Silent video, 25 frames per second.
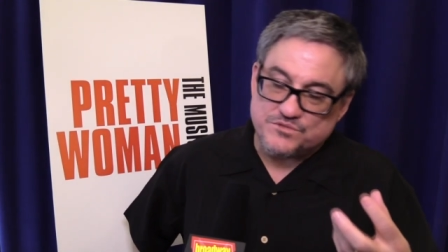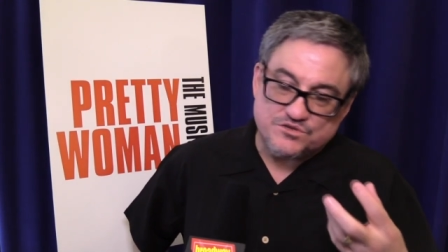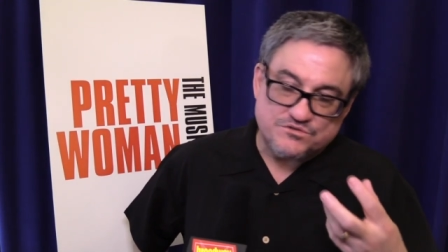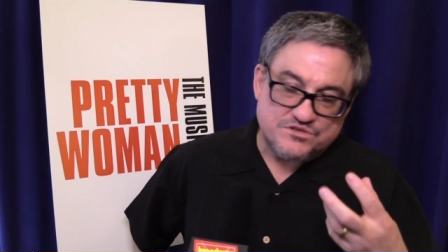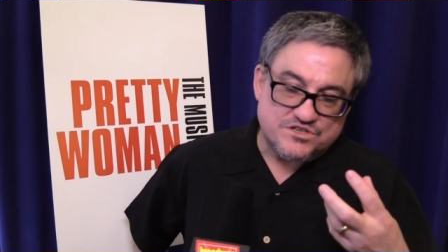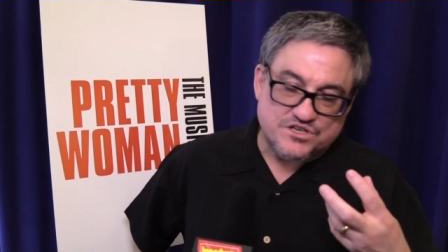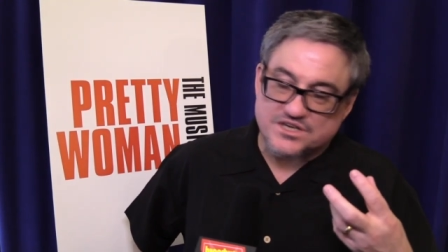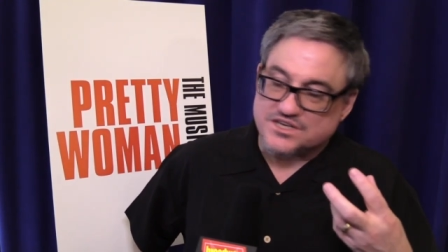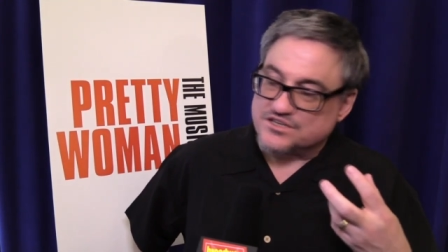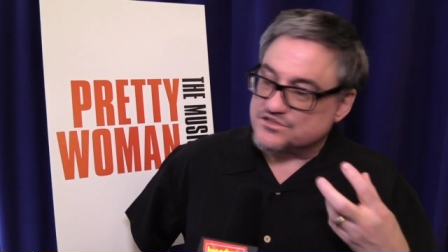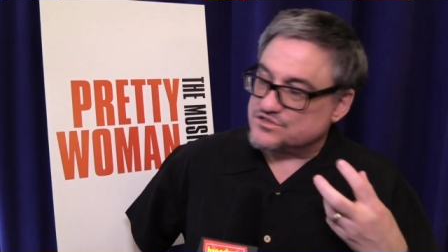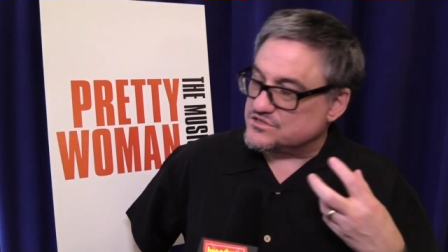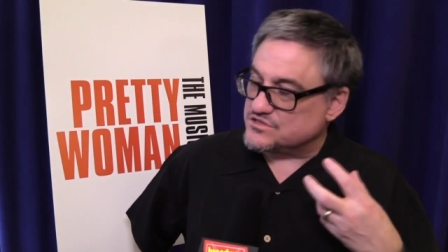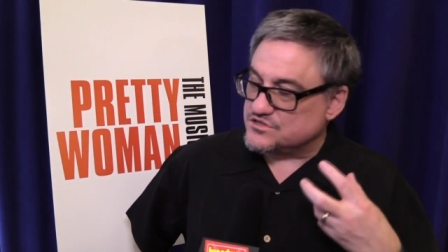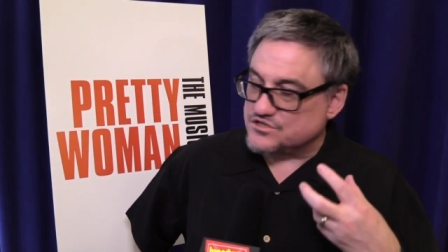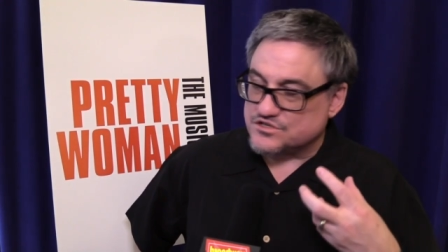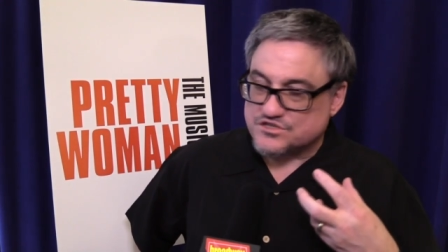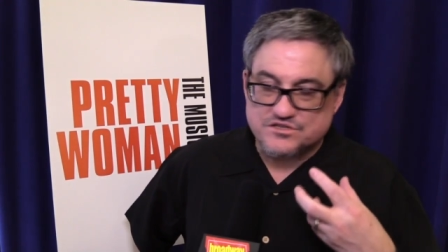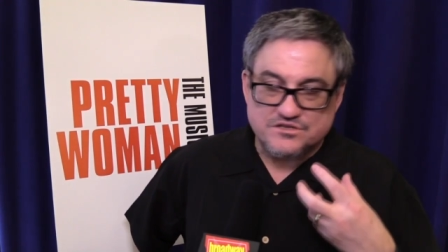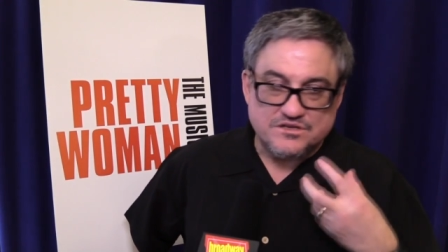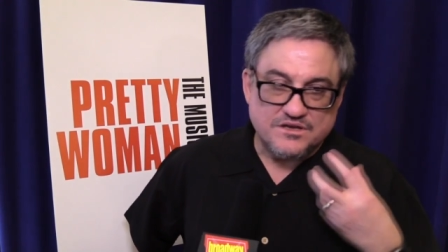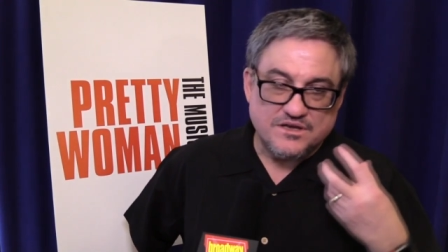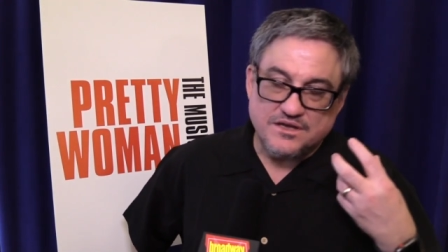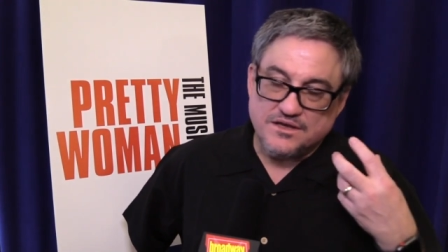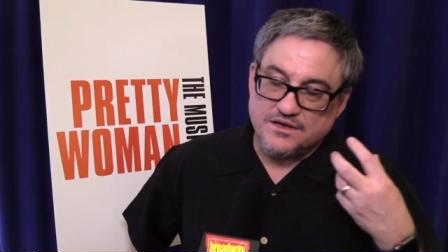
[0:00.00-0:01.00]
music is
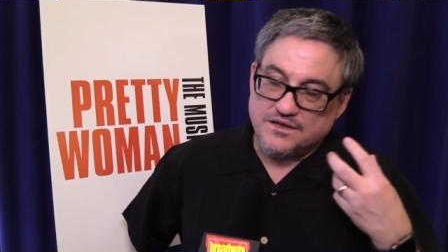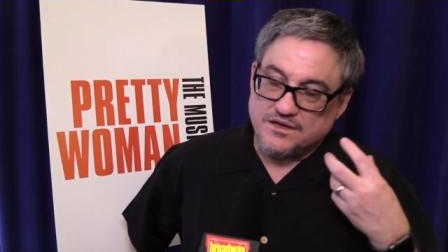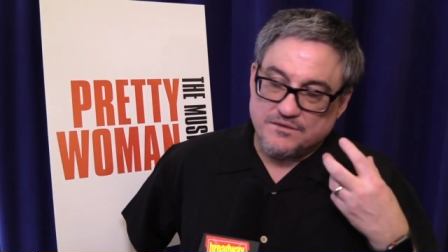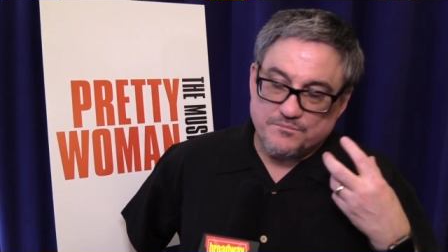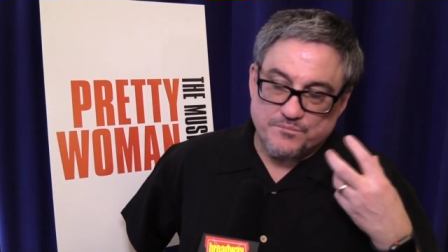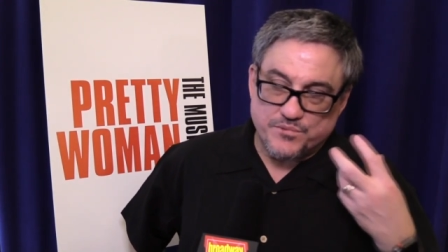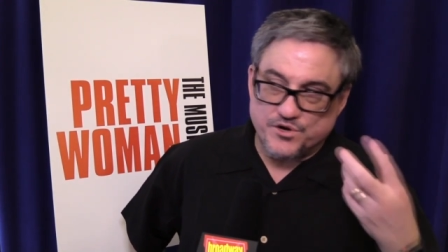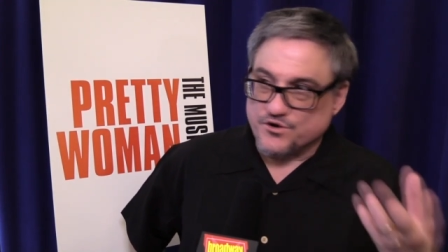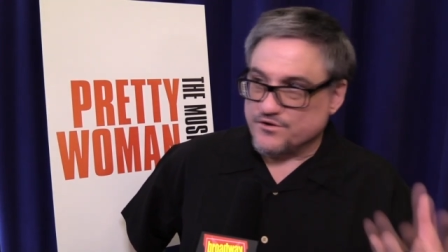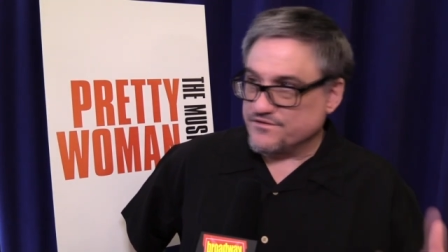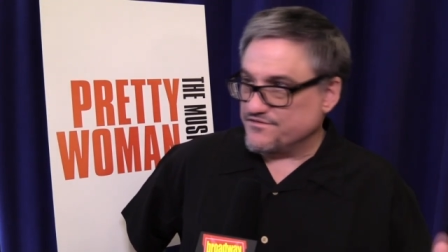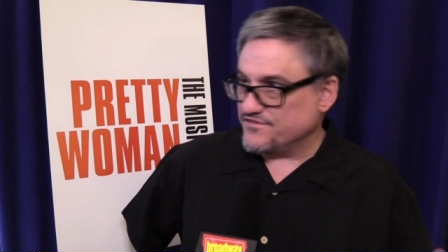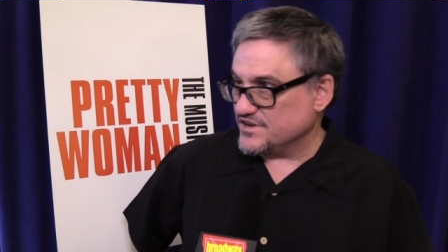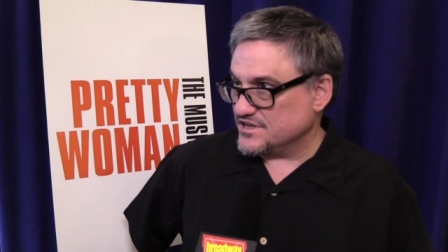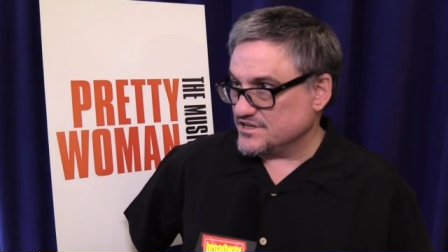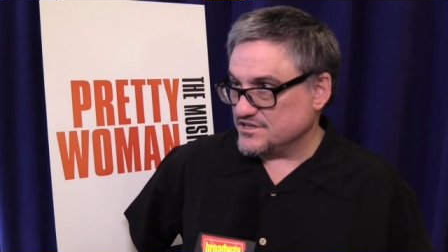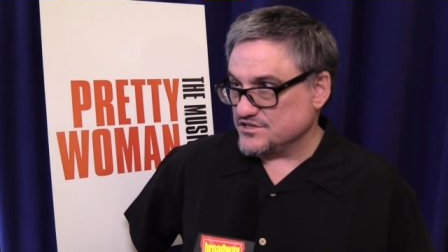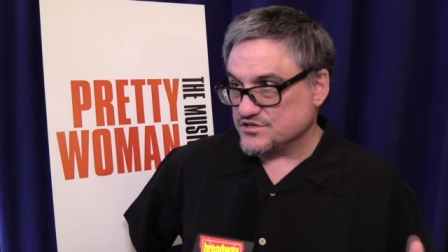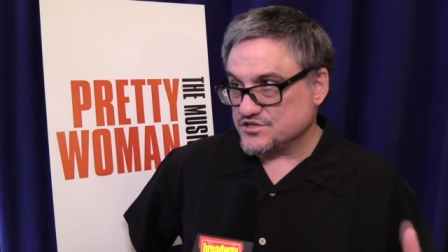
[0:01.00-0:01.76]
just perfect.